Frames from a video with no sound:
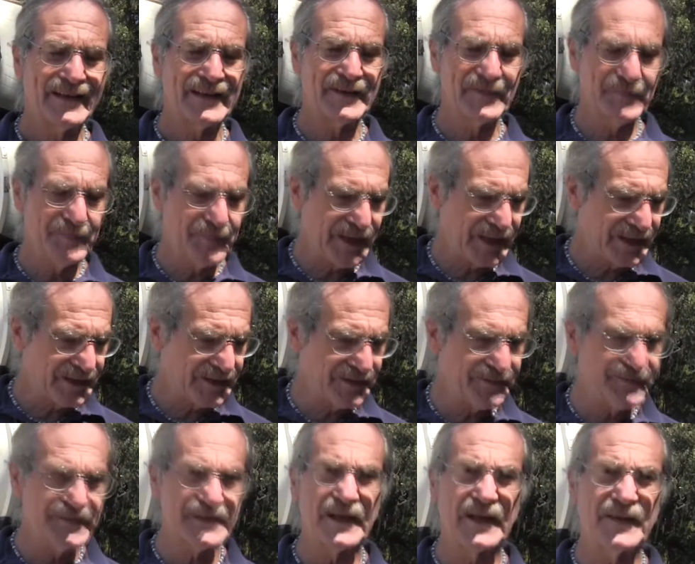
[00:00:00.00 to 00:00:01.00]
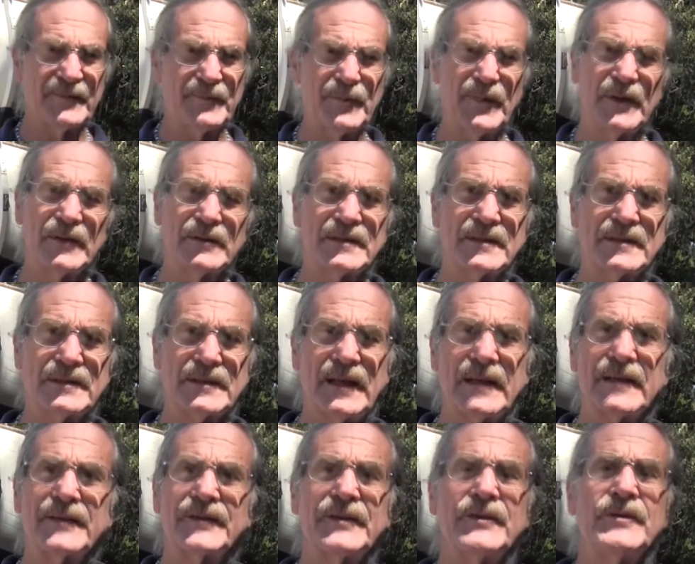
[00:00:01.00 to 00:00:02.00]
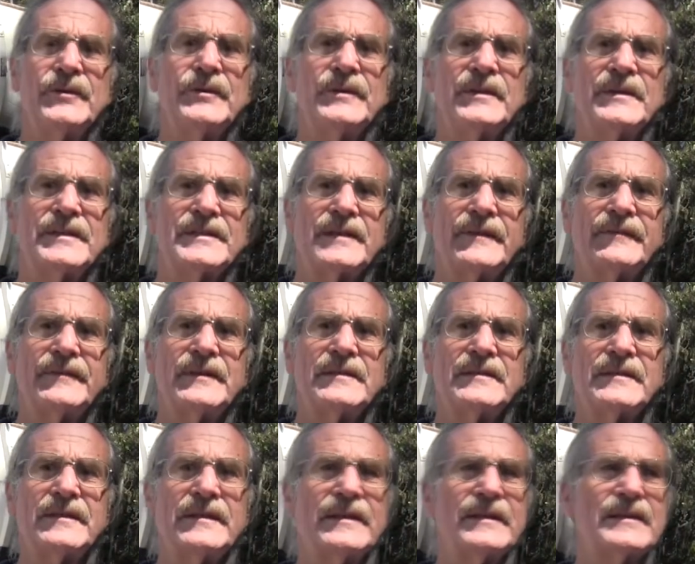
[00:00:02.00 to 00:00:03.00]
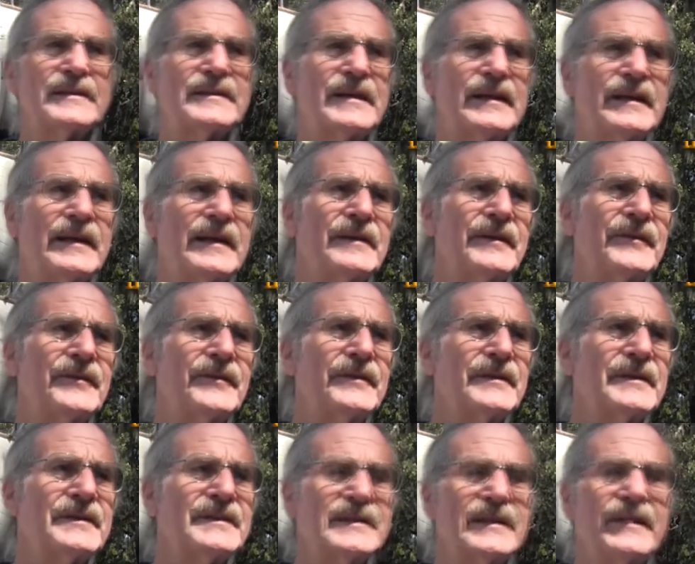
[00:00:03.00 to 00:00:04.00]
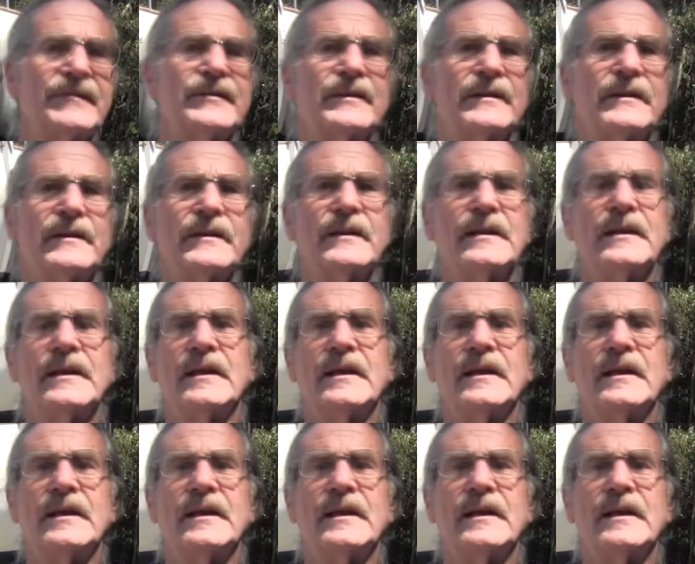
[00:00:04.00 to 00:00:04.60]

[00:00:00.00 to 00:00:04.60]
competitive type boats like the Union 76, Tiana 37.